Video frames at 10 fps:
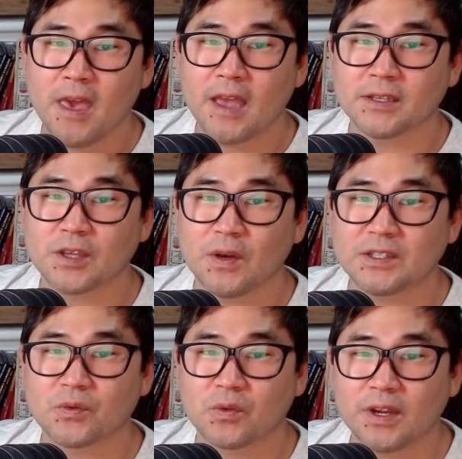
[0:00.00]
And so
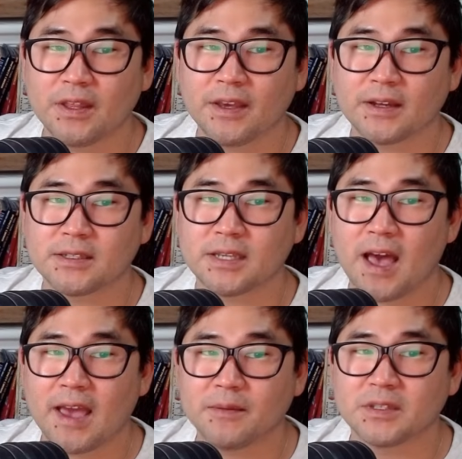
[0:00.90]
it's really good
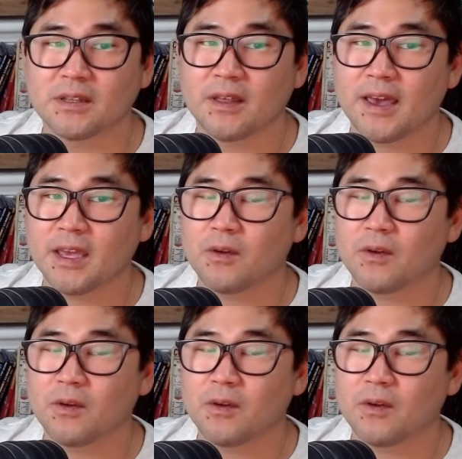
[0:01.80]
time to like